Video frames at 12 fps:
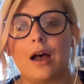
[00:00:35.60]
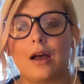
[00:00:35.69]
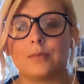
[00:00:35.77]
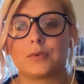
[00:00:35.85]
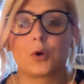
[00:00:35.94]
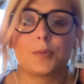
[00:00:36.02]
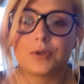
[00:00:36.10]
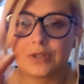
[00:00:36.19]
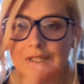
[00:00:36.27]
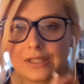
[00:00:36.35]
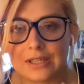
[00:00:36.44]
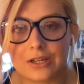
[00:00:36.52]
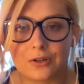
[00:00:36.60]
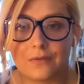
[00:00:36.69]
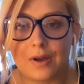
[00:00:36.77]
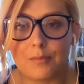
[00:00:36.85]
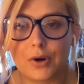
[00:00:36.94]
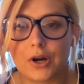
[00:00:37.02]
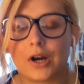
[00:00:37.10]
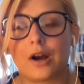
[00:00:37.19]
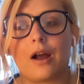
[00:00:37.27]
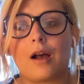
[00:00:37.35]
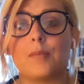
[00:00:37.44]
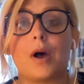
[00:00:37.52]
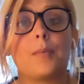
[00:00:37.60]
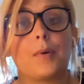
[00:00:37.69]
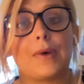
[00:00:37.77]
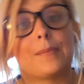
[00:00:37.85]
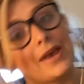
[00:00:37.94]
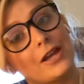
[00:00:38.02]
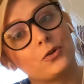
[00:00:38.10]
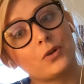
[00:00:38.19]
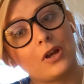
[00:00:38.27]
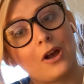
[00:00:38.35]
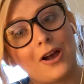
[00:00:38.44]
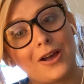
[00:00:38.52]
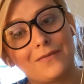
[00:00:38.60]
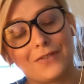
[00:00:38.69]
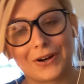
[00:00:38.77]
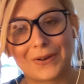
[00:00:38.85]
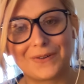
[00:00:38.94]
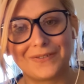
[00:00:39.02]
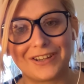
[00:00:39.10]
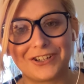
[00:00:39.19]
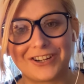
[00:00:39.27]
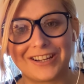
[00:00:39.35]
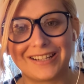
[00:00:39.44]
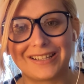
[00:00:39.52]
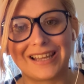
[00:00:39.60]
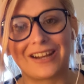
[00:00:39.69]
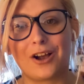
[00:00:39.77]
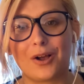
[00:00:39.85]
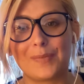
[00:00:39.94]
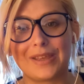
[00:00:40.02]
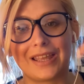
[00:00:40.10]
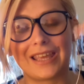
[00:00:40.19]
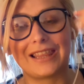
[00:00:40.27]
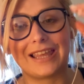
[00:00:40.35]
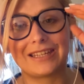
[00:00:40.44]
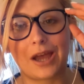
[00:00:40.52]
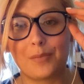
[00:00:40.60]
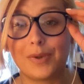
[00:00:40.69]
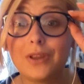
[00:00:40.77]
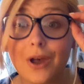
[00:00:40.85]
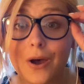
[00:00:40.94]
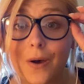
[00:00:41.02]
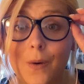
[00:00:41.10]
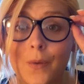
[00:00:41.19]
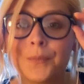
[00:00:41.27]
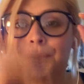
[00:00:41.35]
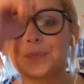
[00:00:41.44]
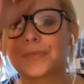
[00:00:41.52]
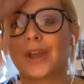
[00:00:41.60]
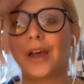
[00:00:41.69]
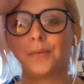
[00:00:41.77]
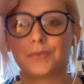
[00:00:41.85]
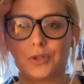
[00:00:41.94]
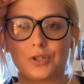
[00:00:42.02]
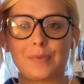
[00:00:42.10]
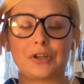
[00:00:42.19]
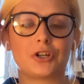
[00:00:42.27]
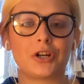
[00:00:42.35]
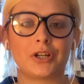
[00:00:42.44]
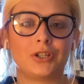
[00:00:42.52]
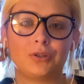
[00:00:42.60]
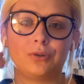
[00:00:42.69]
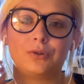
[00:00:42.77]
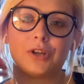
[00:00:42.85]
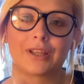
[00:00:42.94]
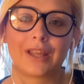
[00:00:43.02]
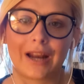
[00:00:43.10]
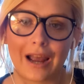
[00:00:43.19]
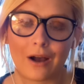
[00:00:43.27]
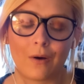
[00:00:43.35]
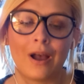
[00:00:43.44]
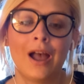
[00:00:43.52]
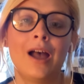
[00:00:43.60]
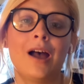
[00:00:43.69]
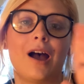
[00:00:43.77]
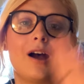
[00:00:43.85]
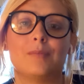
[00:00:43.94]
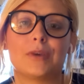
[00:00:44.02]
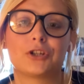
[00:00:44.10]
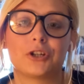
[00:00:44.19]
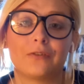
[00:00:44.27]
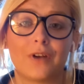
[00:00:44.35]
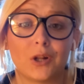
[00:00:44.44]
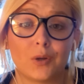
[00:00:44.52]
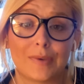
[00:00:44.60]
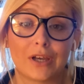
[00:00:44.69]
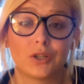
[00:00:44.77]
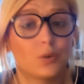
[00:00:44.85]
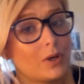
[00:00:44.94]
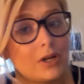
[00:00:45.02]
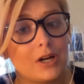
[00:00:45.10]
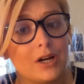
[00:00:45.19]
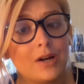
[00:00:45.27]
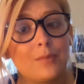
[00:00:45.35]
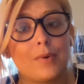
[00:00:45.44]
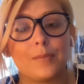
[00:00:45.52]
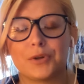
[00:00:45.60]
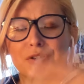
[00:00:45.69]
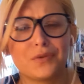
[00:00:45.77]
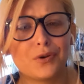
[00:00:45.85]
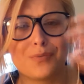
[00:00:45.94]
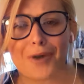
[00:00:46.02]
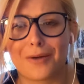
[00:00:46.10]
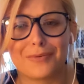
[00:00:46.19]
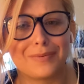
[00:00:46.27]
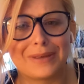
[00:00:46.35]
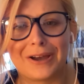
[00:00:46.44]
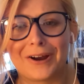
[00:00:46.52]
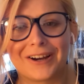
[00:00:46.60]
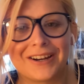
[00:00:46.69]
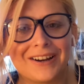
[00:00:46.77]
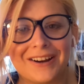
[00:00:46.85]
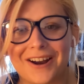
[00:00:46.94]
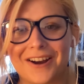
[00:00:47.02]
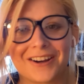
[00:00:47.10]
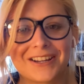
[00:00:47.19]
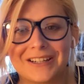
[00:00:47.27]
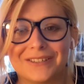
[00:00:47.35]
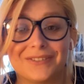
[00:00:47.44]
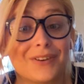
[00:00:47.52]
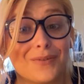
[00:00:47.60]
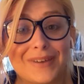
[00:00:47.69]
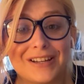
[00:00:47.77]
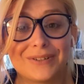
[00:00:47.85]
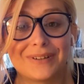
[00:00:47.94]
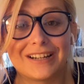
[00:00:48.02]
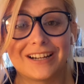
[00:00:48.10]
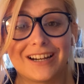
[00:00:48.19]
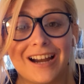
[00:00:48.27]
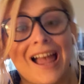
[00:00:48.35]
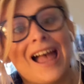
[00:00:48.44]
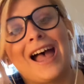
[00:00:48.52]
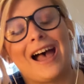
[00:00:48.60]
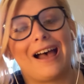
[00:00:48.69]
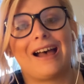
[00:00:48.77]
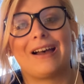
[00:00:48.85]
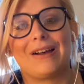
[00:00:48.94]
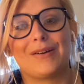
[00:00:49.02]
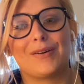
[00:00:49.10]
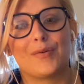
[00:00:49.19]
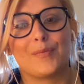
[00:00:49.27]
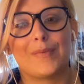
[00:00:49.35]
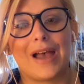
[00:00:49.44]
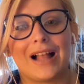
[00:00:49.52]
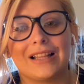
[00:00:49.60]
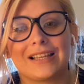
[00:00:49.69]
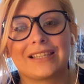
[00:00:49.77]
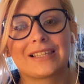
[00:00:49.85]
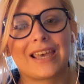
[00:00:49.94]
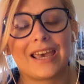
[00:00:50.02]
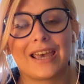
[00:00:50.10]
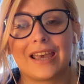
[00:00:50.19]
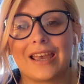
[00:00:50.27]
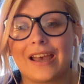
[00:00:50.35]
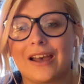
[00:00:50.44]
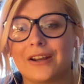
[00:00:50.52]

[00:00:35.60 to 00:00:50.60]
Scorpio season / November, up on my Patreon, Virgo Visions, and I'll be linking that down below. So just make sure to check that out. Make sure you're following me on Twitter, but most of you probably are here from my Twitter, AlexK_Virgo